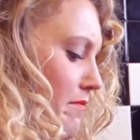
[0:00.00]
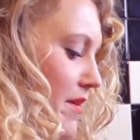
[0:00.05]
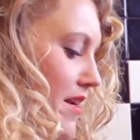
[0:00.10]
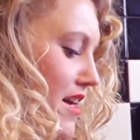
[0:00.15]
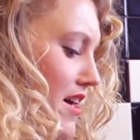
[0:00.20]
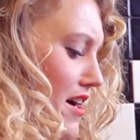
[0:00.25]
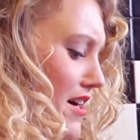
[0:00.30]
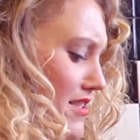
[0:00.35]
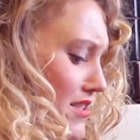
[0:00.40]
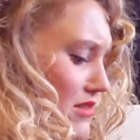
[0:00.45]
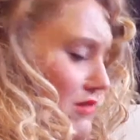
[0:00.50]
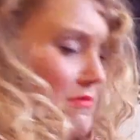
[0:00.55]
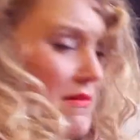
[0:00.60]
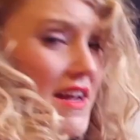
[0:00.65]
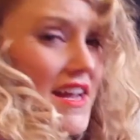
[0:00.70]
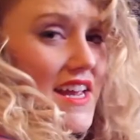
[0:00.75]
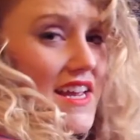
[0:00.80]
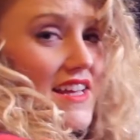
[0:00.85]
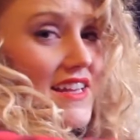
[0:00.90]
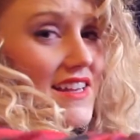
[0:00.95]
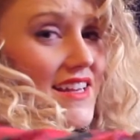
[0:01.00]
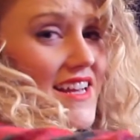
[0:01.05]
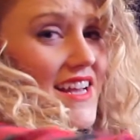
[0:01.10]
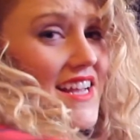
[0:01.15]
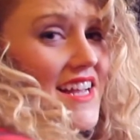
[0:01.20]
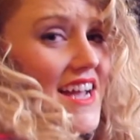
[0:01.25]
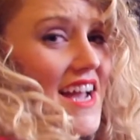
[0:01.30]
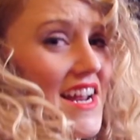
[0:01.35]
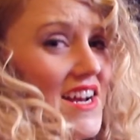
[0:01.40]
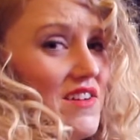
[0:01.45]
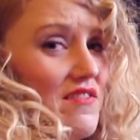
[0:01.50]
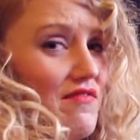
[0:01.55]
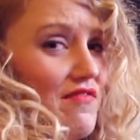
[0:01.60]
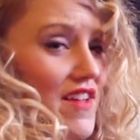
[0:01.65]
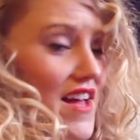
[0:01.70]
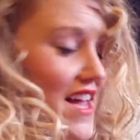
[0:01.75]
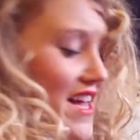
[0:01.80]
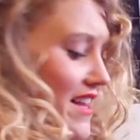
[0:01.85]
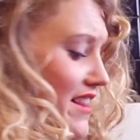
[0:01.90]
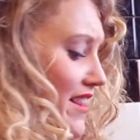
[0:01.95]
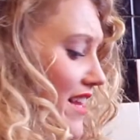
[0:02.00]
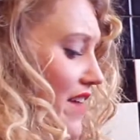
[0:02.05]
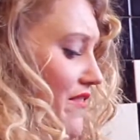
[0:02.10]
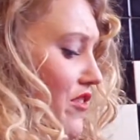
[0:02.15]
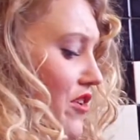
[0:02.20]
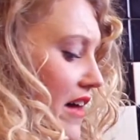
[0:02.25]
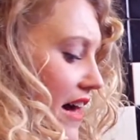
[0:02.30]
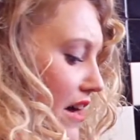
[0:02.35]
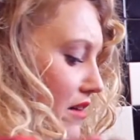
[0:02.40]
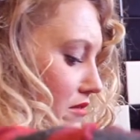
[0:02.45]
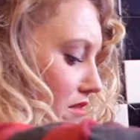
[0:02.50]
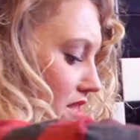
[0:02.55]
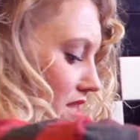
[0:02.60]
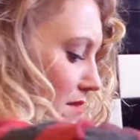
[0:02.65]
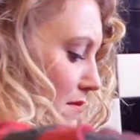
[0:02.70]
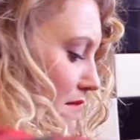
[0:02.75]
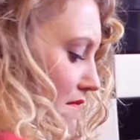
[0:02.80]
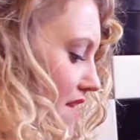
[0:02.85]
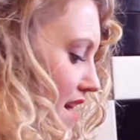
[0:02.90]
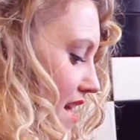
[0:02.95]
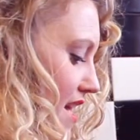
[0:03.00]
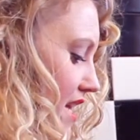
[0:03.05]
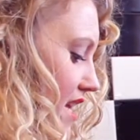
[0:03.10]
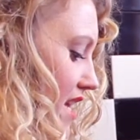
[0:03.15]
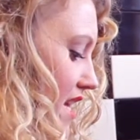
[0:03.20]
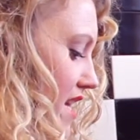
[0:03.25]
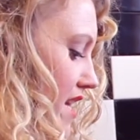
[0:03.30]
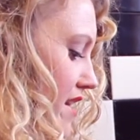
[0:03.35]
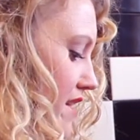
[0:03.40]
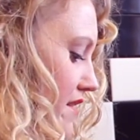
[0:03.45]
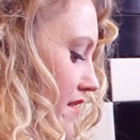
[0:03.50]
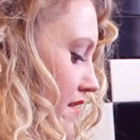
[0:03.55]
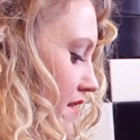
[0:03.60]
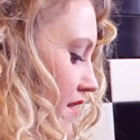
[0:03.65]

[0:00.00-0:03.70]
but it also might kind of like level out some of that heat.